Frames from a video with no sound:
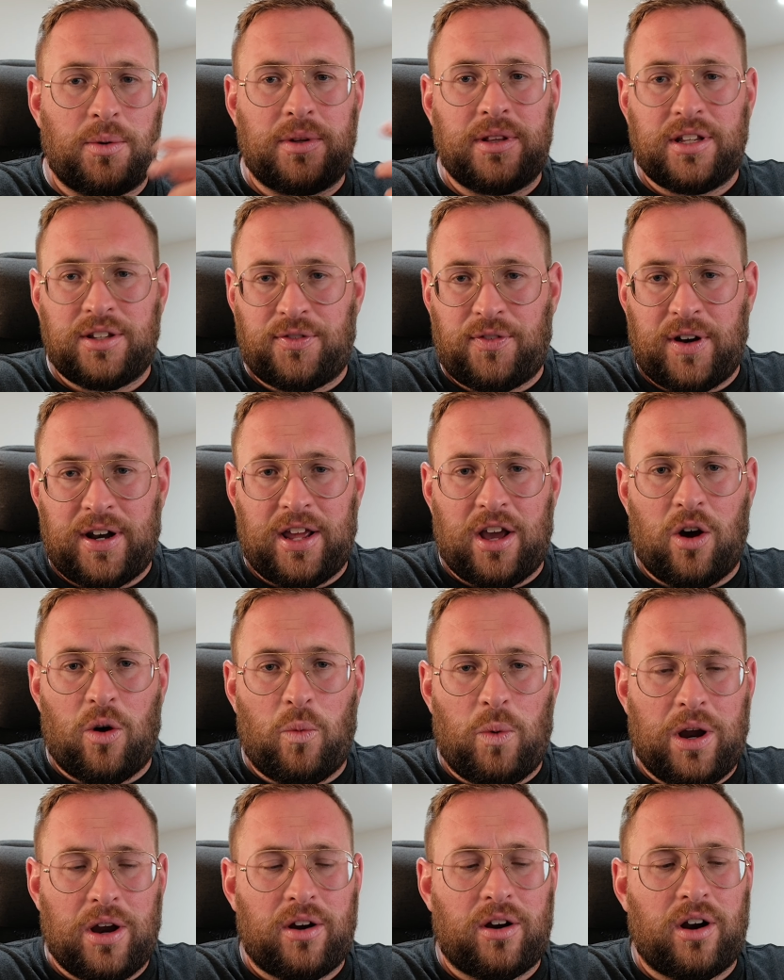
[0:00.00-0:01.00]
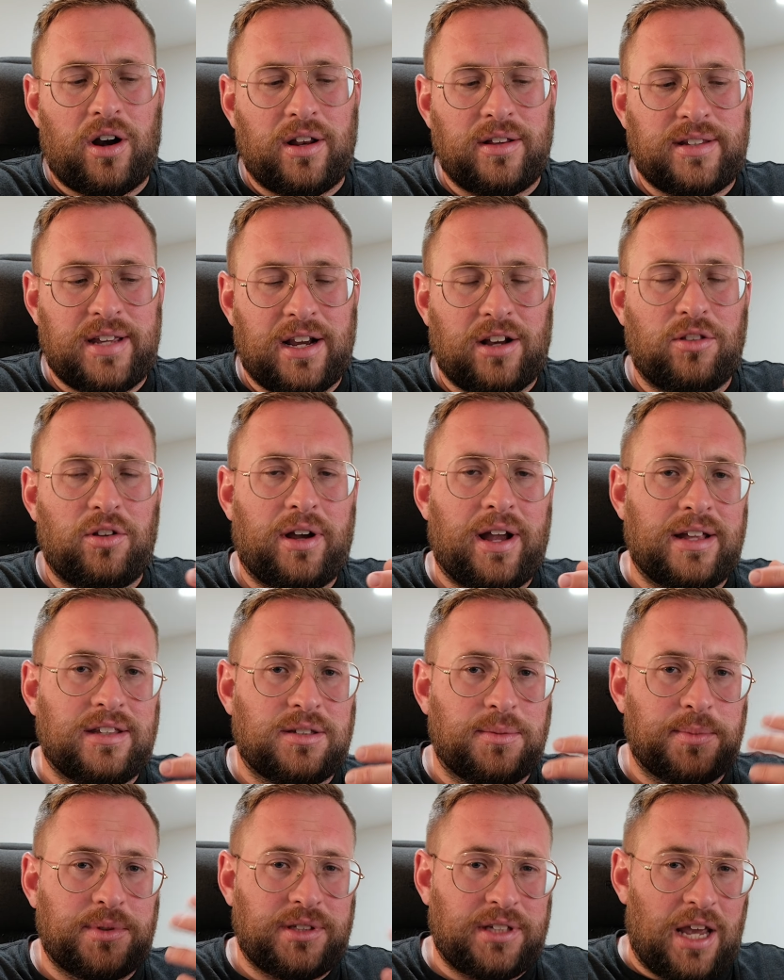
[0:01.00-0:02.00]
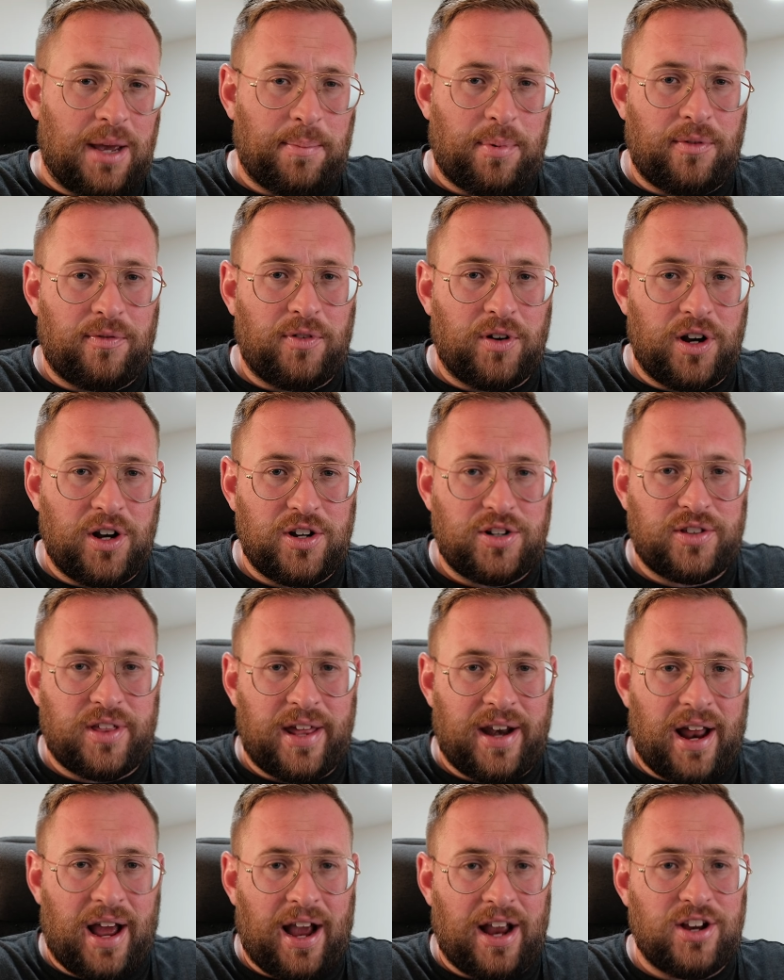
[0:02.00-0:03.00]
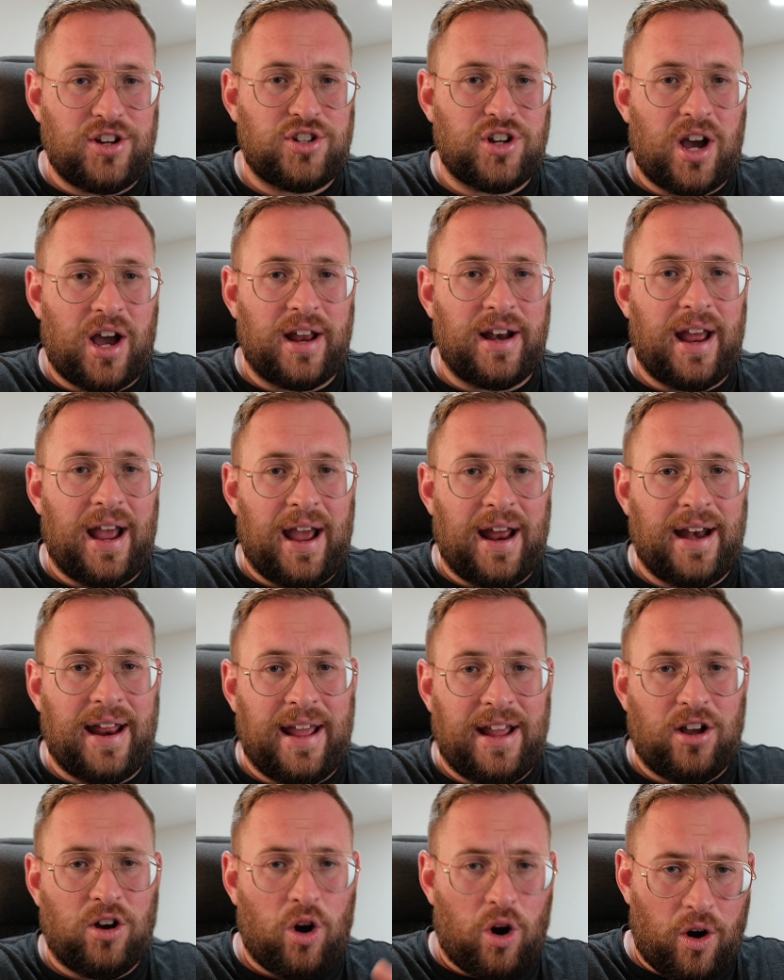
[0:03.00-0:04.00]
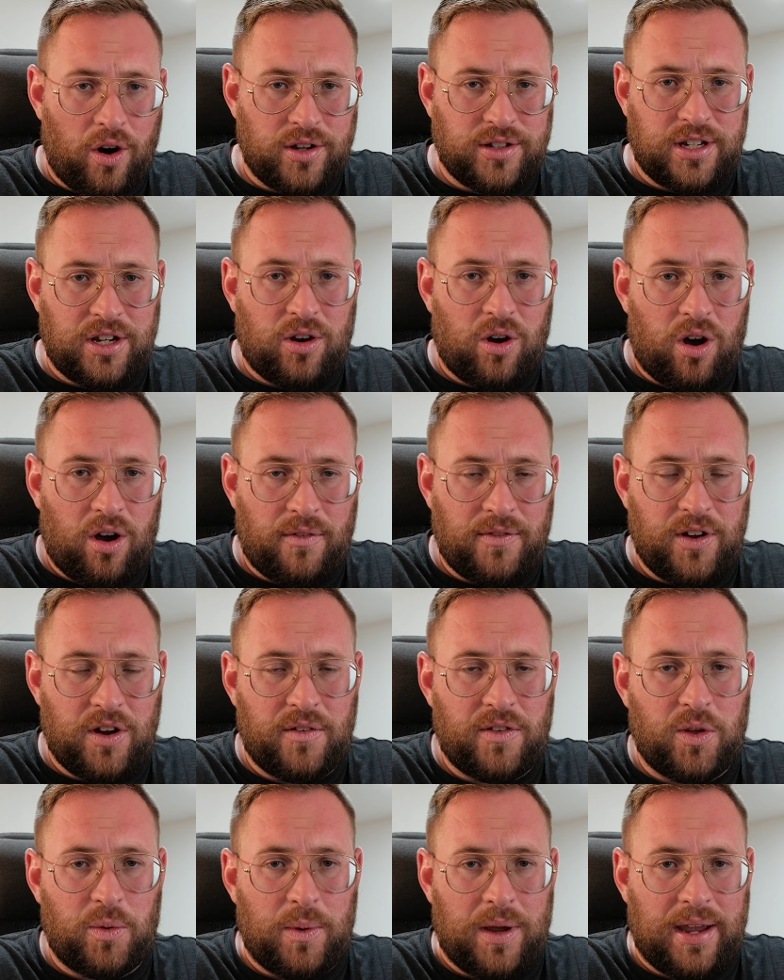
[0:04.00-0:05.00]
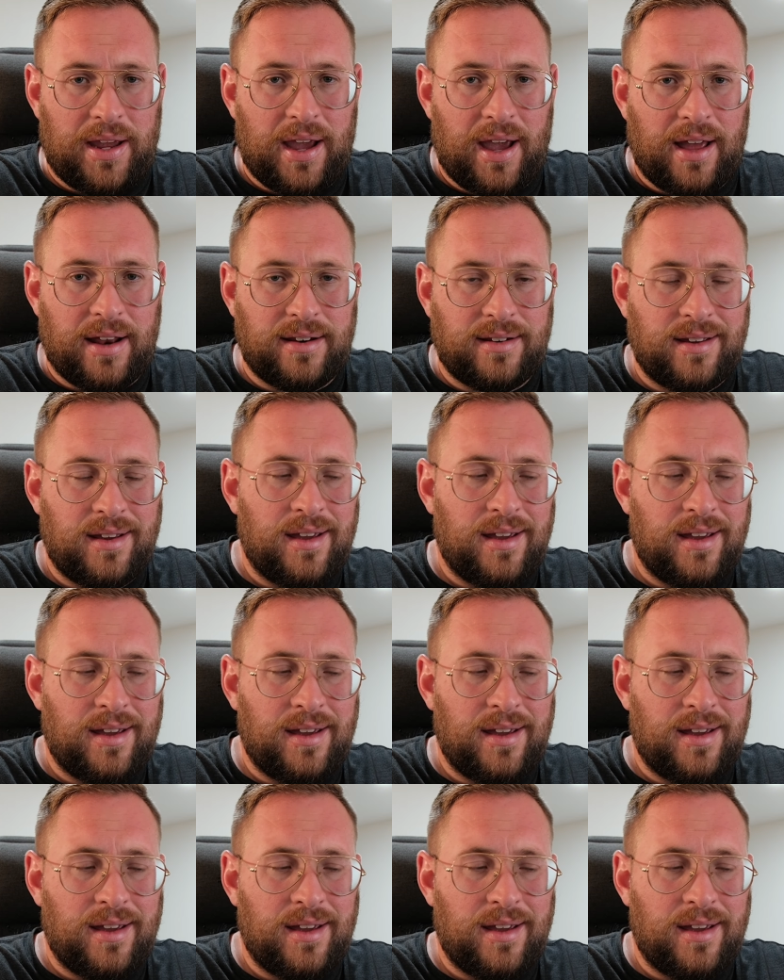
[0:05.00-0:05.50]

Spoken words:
in this video, we're going to take a look at some sample footage that I shot at a Cars and Coffee over the weekend,